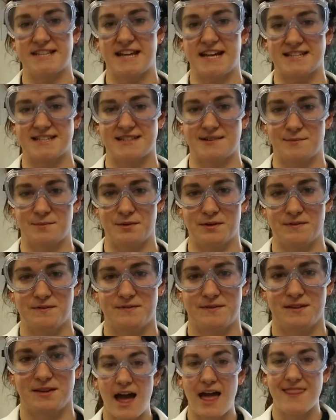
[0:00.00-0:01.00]
It's that
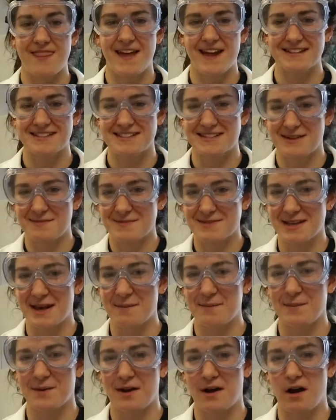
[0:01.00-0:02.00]
simple. And that
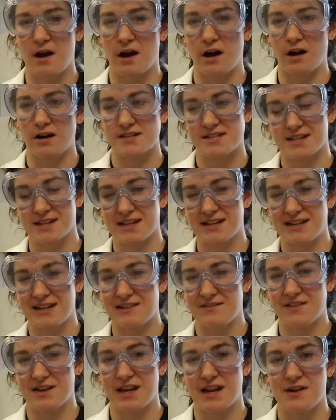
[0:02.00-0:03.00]
sums up our
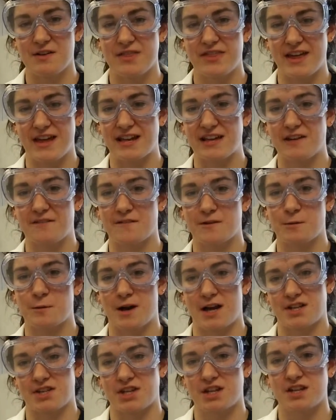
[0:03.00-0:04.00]
salinity video. Thank you
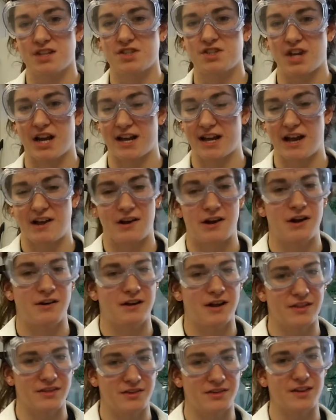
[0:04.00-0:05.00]
for watching. Check out
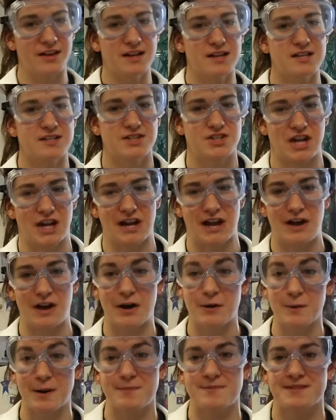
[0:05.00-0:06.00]
our other links, check
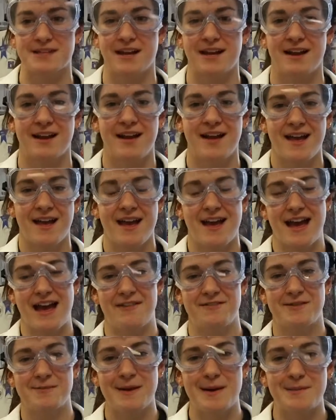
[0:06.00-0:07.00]
out our website,
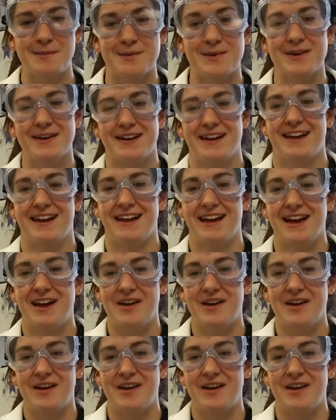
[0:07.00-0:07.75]
and remember,